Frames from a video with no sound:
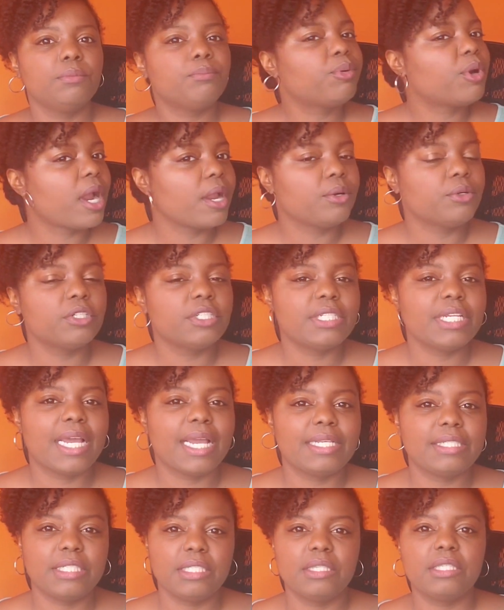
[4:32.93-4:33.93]

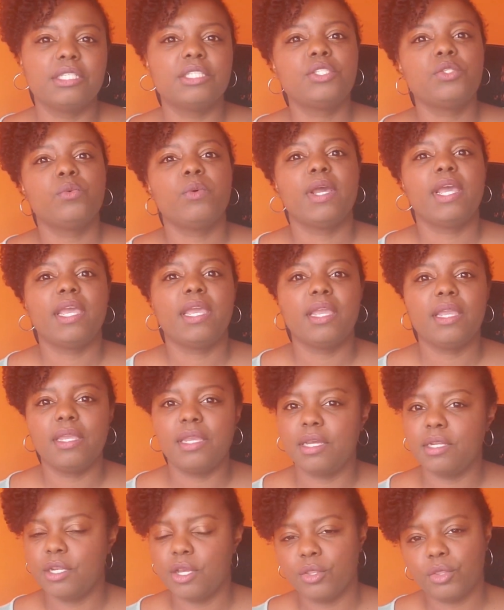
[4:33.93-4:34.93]
prioritize it this
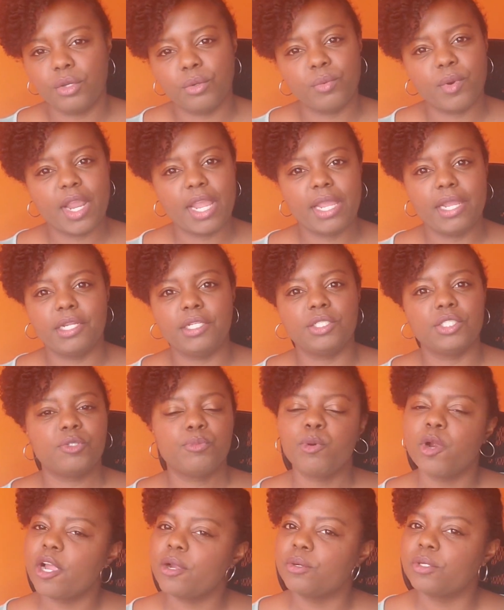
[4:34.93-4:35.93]
way, another range,
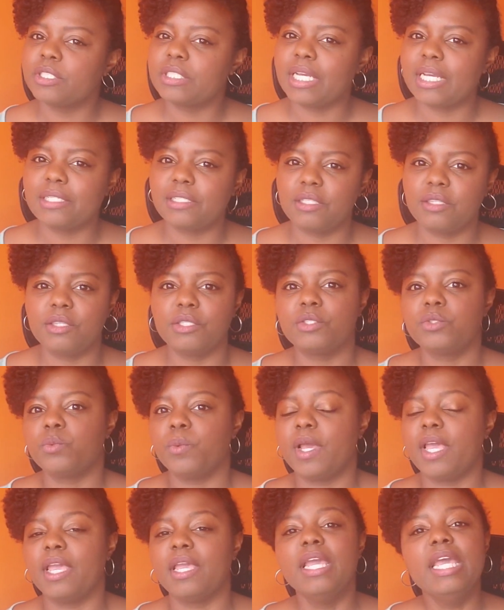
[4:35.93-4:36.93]
prioritize it this
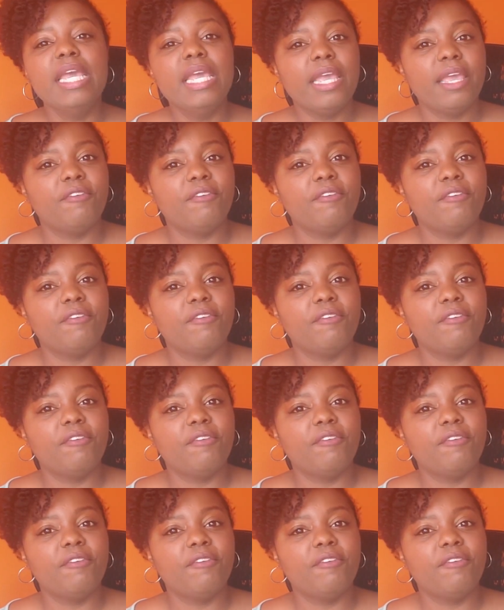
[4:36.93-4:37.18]
way.